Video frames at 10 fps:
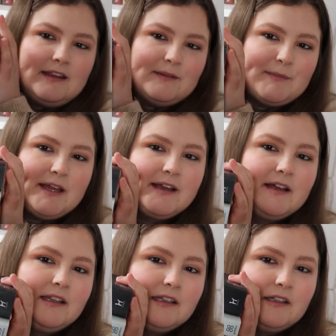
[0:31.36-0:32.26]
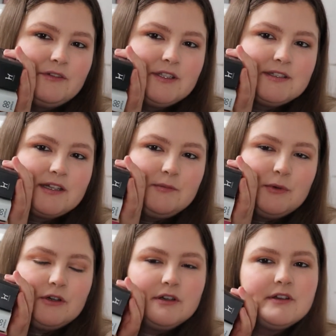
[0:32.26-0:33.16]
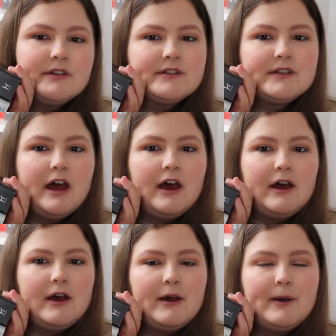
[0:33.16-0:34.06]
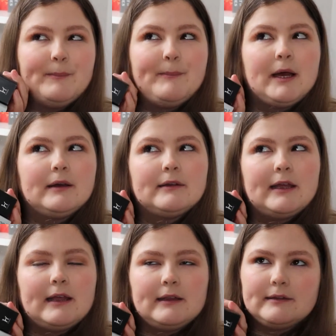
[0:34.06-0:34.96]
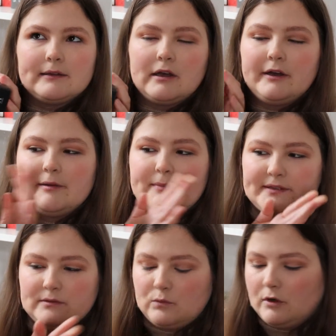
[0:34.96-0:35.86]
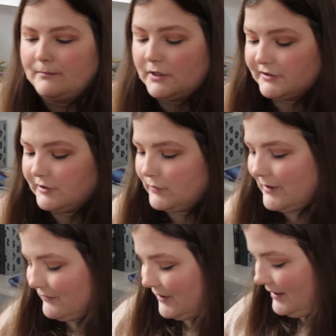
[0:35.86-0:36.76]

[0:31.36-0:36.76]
is my lovely stack of books. It is kind of missing one because I don't have it